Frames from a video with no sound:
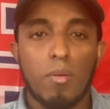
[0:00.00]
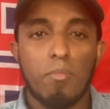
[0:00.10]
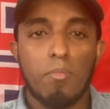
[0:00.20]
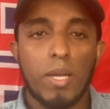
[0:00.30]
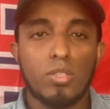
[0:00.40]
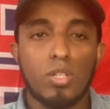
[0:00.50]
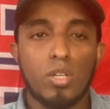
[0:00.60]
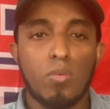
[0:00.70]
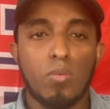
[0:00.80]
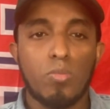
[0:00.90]
Matt
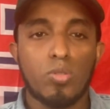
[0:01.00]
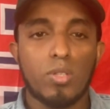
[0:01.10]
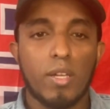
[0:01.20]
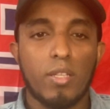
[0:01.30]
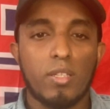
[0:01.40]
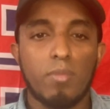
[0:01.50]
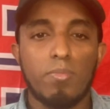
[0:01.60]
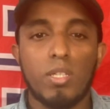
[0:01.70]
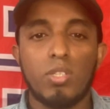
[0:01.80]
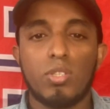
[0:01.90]
Turner will most likely
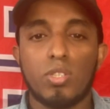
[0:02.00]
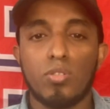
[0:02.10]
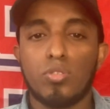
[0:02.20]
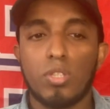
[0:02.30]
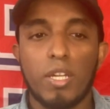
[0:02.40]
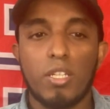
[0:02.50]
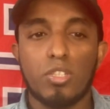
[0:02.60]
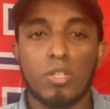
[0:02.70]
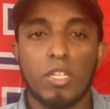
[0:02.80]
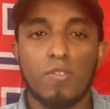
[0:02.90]
be still getting a
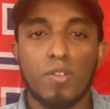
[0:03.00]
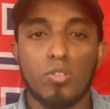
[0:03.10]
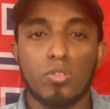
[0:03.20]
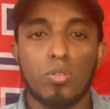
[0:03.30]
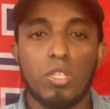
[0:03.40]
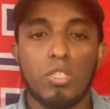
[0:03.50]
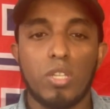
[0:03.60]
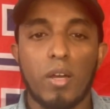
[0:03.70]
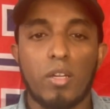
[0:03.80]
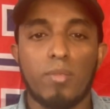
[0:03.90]
transfer, so he's
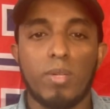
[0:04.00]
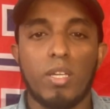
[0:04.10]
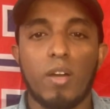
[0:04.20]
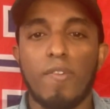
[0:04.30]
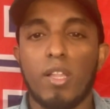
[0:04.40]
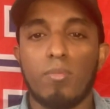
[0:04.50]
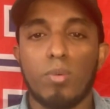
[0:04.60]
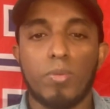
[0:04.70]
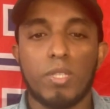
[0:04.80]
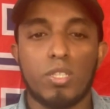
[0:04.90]
not going to be
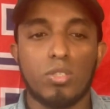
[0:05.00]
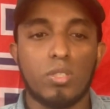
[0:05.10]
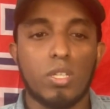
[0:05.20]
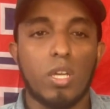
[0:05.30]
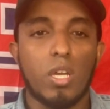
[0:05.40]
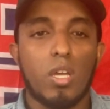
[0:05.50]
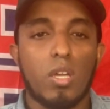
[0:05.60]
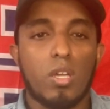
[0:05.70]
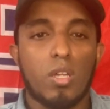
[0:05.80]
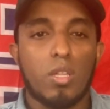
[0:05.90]
available potentially.
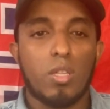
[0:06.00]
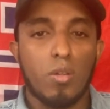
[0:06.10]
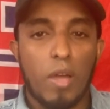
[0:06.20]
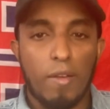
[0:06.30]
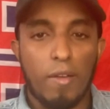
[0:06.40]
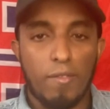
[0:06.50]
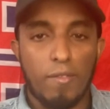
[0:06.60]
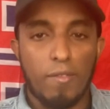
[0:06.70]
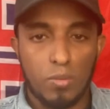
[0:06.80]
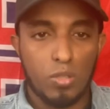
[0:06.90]
You have a
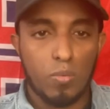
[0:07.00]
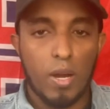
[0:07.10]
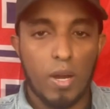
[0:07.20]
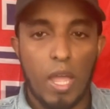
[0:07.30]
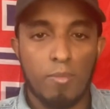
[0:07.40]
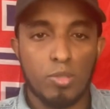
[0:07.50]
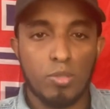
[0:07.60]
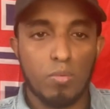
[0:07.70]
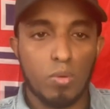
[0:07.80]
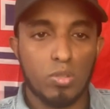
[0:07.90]
situation where Emile
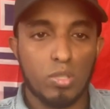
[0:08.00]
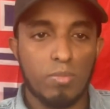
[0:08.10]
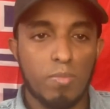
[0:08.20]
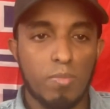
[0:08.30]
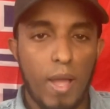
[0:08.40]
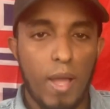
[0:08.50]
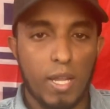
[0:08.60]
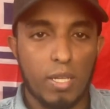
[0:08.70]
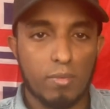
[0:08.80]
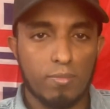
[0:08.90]
Smith-Rowe is going to be
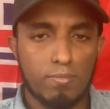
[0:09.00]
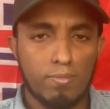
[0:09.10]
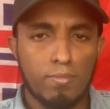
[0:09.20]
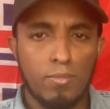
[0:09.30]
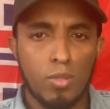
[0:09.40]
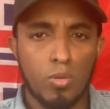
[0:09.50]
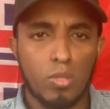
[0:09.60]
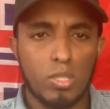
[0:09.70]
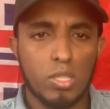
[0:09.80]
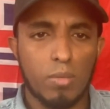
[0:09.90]
back. No
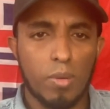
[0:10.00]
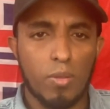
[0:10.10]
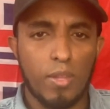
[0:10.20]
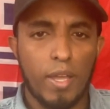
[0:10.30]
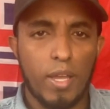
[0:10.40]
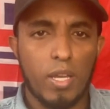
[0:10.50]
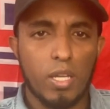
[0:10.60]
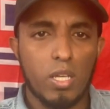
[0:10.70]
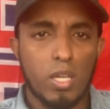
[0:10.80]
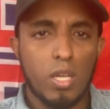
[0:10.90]
question about
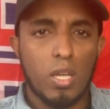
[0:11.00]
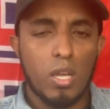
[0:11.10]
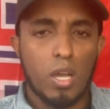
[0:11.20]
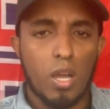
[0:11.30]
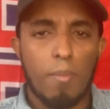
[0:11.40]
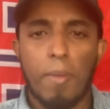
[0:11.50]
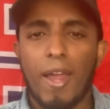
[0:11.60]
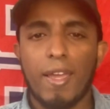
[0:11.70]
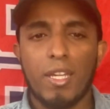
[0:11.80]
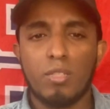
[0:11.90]
that.
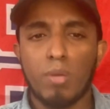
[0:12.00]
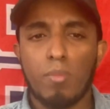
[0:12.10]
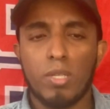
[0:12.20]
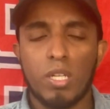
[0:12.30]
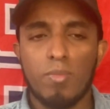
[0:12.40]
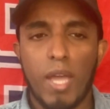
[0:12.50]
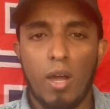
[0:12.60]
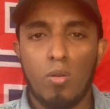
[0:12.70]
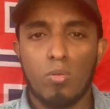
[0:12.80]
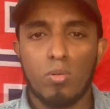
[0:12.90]
Balogun is probably going to
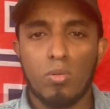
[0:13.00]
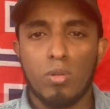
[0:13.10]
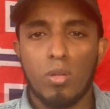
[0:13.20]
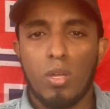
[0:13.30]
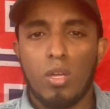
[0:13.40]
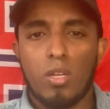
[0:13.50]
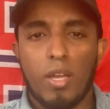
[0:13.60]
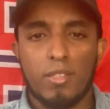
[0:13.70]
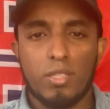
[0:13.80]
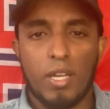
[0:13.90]
be out,
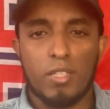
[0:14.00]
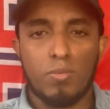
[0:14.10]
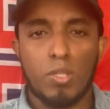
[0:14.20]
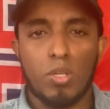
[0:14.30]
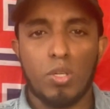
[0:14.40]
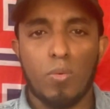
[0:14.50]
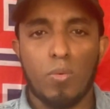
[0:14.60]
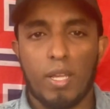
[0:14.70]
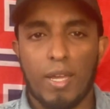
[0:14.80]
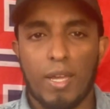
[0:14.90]
as we don't want to
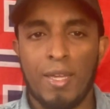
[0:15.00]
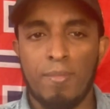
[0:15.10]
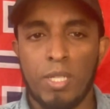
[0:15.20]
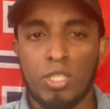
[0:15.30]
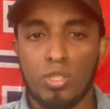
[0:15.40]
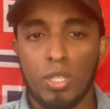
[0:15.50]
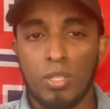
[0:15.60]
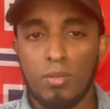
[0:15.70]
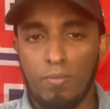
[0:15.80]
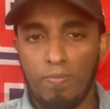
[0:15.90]
get him injured